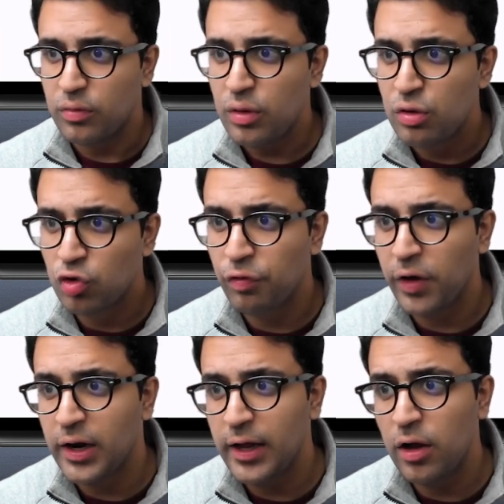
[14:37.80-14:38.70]
So if I
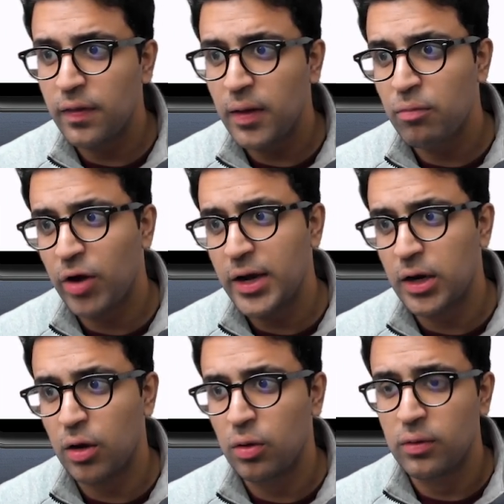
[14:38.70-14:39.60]
click on them right
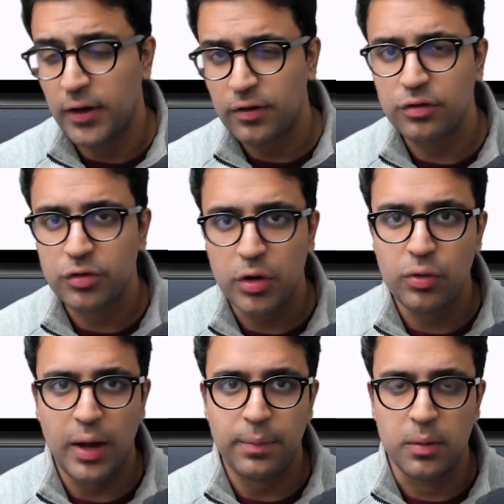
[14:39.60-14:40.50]
now, nothing's going
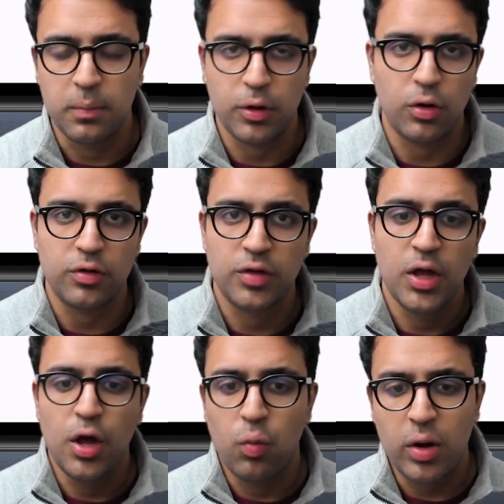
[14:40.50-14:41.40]
to happen because
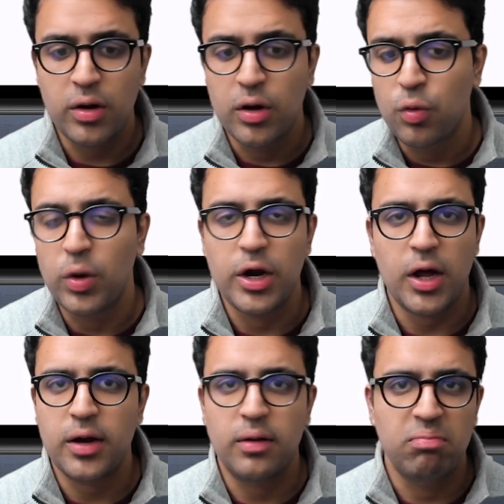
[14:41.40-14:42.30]
one, we're
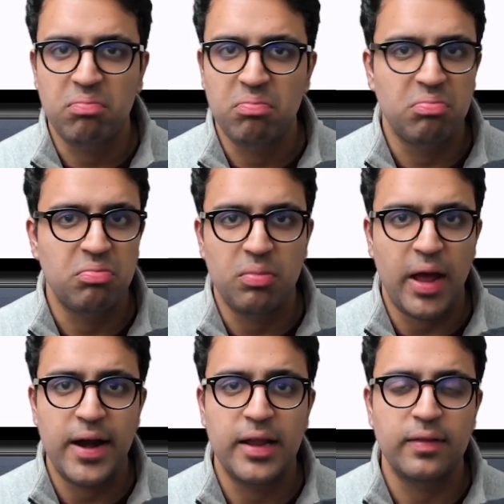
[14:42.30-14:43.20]
not
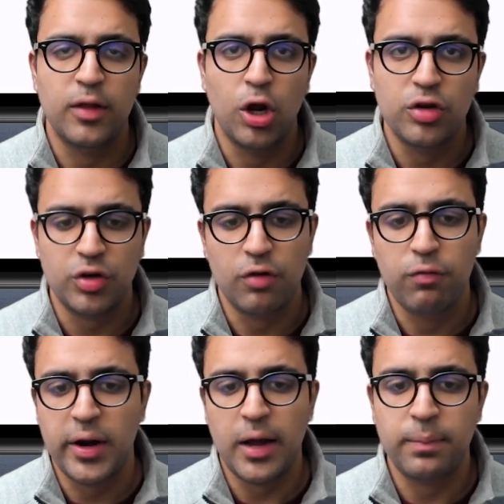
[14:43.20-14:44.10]
handling the logic of
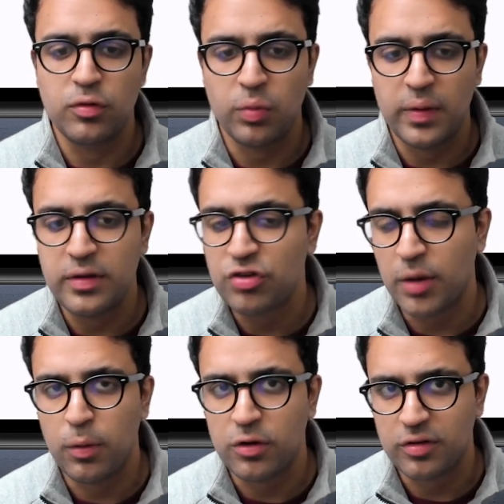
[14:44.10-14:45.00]
what happens when the
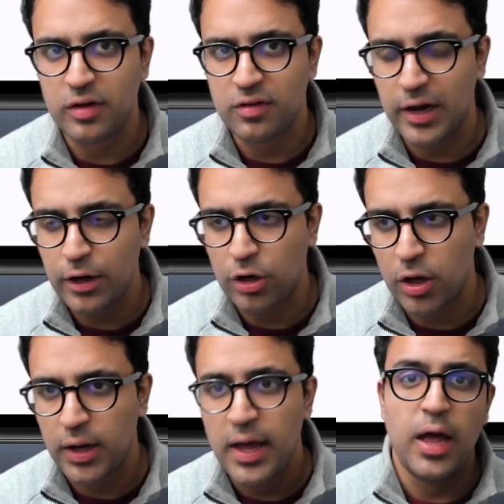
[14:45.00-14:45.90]
checkbox gets clicked
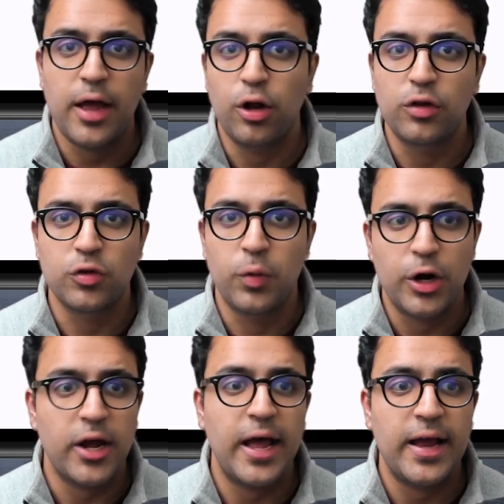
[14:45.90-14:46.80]
on. And also we're
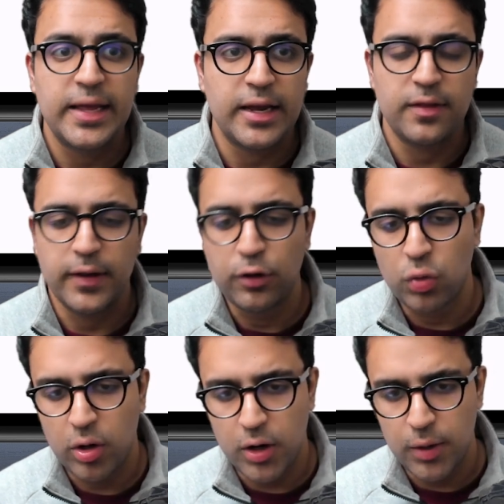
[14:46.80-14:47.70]
not adding anything to our
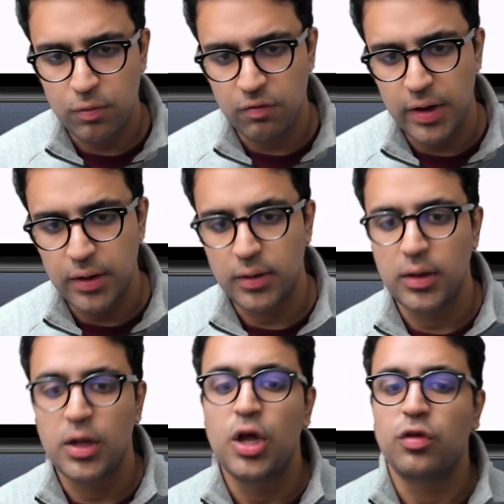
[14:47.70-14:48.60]
cart provider.
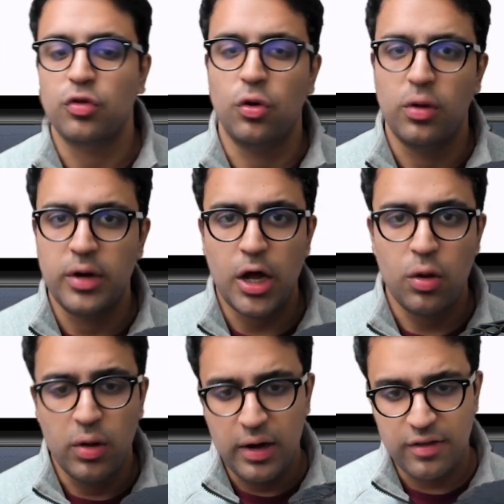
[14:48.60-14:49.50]
So
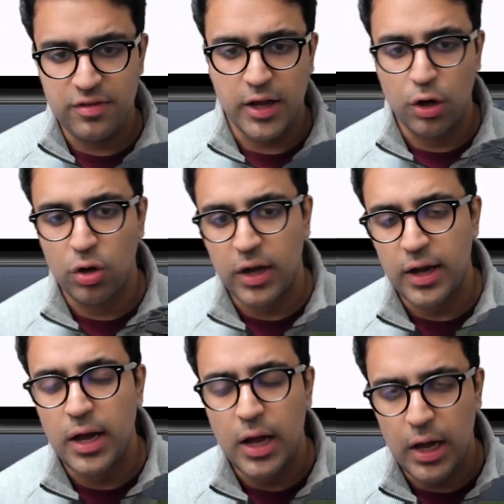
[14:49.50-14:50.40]
now let's take a look
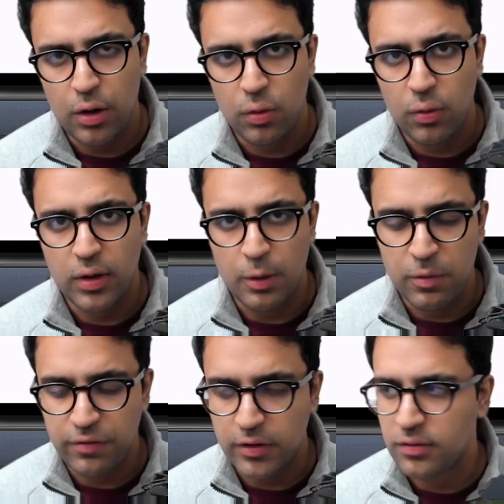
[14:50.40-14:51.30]
at how can we
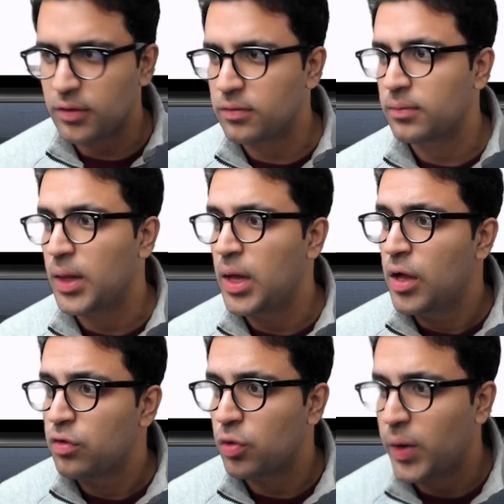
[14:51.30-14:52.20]
fix this.
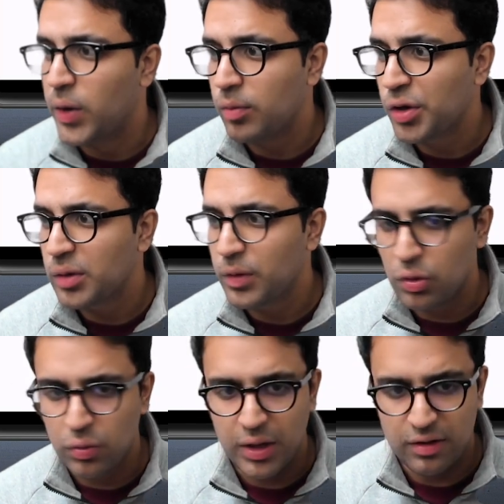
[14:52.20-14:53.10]
So what I'm going to be
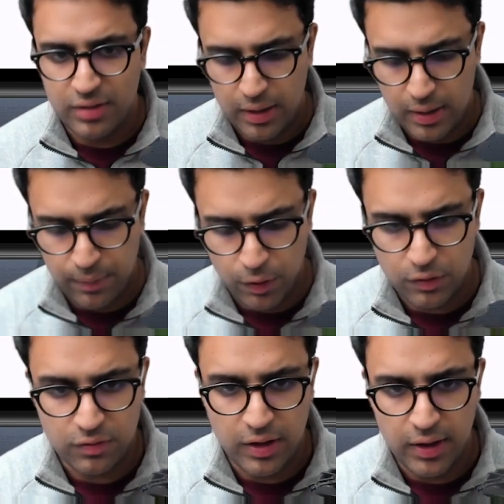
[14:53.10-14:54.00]
doing is that I'm going to
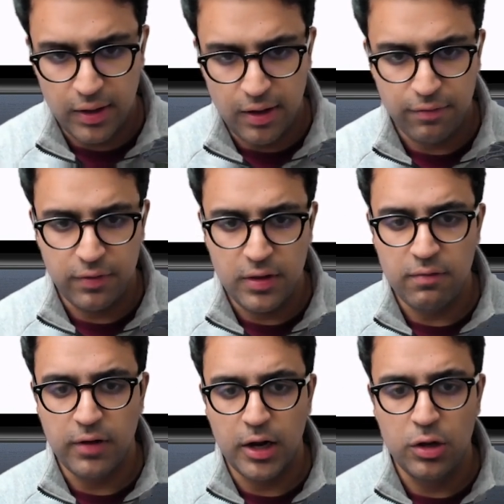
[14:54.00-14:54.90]
saying if the
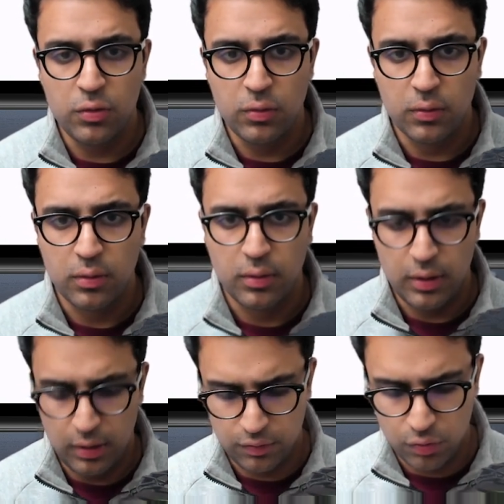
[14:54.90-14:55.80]
value
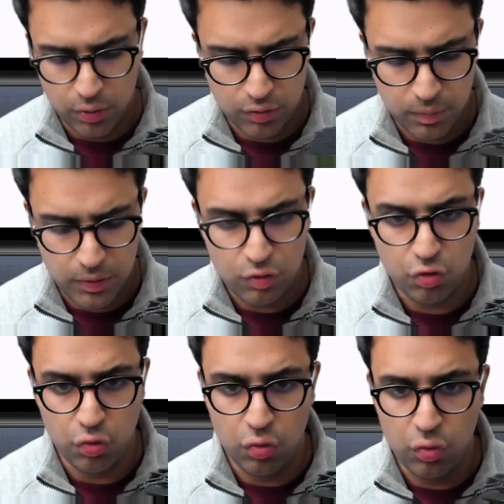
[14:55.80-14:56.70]
is going to be
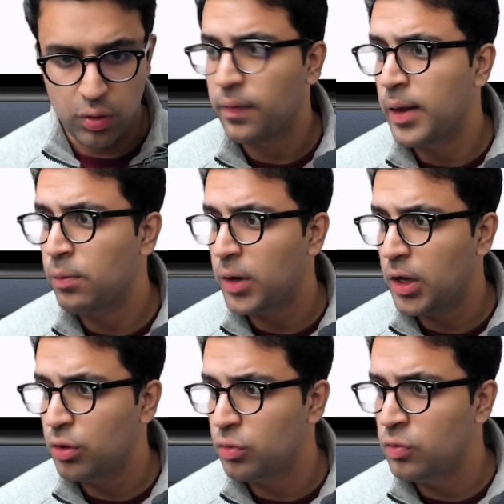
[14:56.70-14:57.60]
true, then what I'll
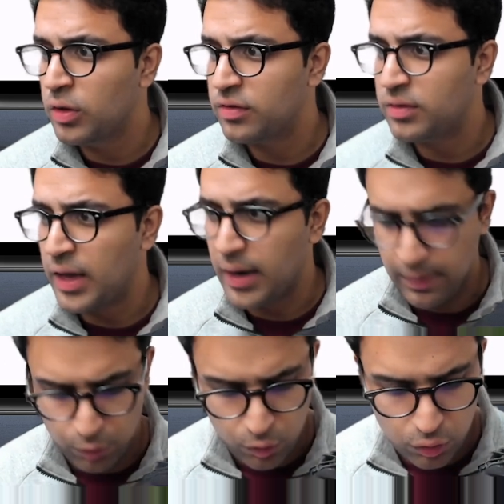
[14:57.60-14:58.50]
do is that I'm
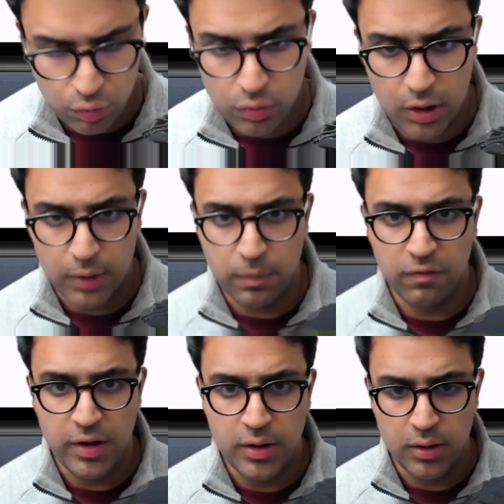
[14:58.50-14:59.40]
going to do cart
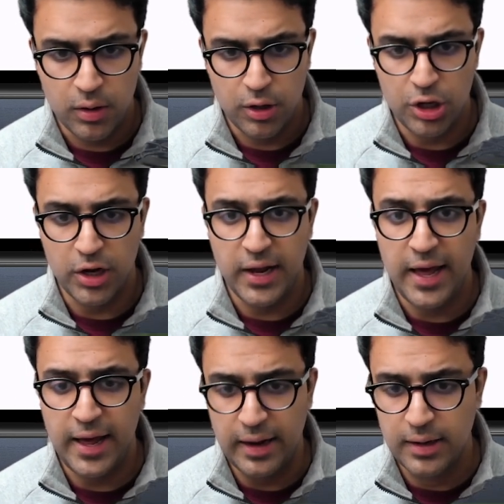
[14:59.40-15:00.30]
provider dot
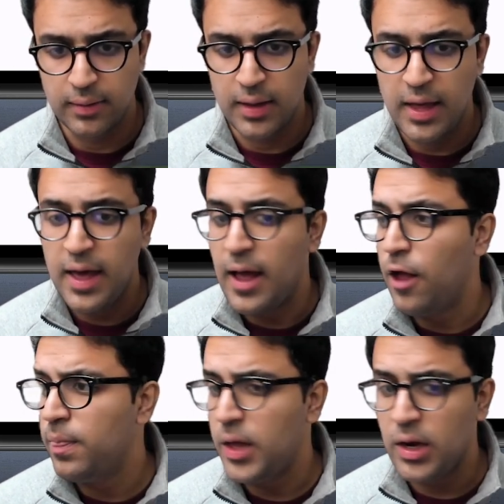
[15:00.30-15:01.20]
add,
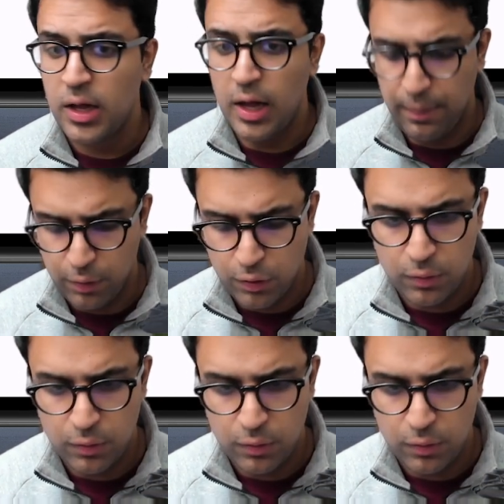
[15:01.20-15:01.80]
and then I'm going to